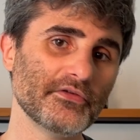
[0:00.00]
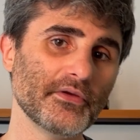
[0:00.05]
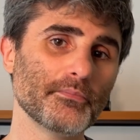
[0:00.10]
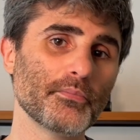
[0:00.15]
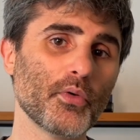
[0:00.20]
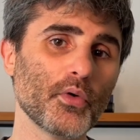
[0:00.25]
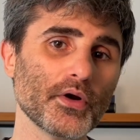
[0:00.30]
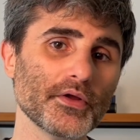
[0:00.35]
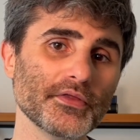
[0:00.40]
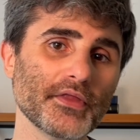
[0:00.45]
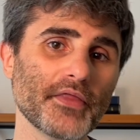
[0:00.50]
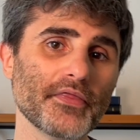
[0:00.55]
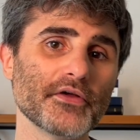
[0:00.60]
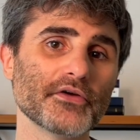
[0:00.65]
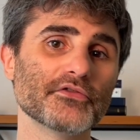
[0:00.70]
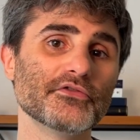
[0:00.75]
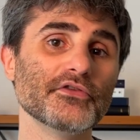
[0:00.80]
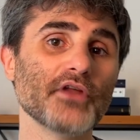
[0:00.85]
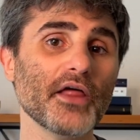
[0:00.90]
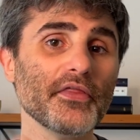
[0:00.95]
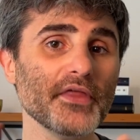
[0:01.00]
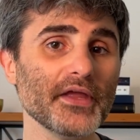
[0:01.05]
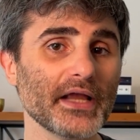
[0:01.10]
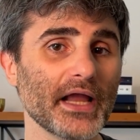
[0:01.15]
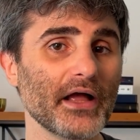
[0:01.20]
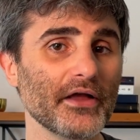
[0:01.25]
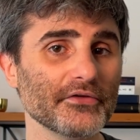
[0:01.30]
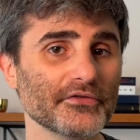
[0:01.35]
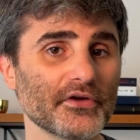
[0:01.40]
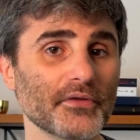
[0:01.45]
important that there's nothing
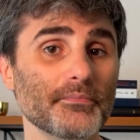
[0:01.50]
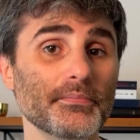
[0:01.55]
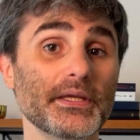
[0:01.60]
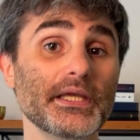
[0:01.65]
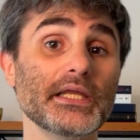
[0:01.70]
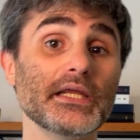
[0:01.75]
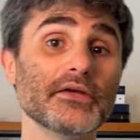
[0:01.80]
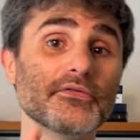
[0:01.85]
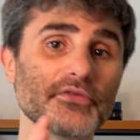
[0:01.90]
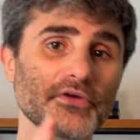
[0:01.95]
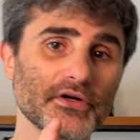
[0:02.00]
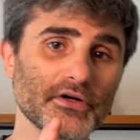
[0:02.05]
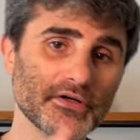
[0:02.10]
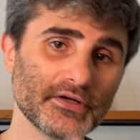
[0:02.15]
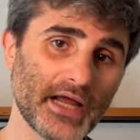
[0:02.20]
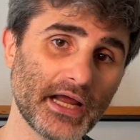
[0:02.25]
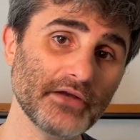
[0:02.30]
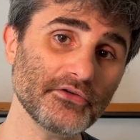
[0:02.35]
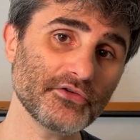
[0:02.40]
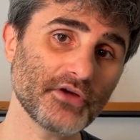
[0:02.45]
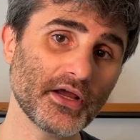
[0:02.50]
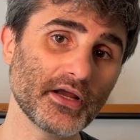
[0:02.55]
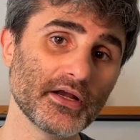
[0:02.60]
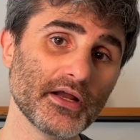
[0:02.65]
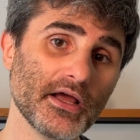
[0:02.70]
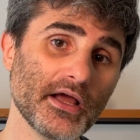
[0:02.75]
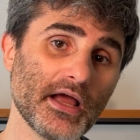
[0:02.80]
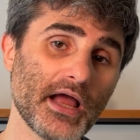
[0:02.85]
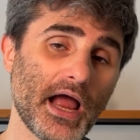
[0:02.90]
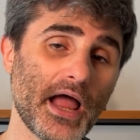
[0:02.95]
else competing for your attention
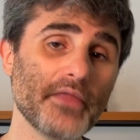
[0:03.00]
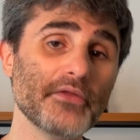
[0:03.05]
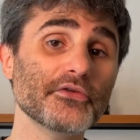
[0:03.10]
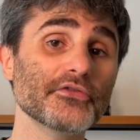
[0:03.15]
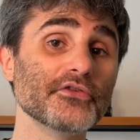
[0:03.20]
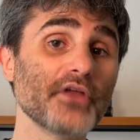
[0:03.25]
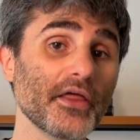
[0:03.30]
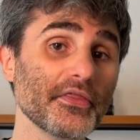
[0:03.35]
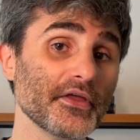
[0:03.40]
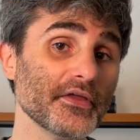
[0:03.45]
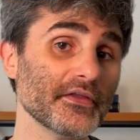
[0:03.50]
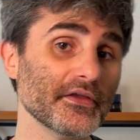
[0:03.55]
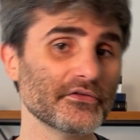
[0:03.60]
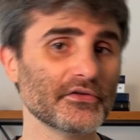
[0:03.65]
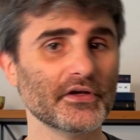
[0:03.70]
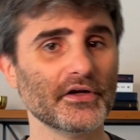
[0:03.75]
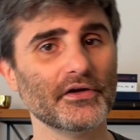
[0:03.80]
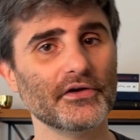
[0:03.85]
and there's nothing that's going to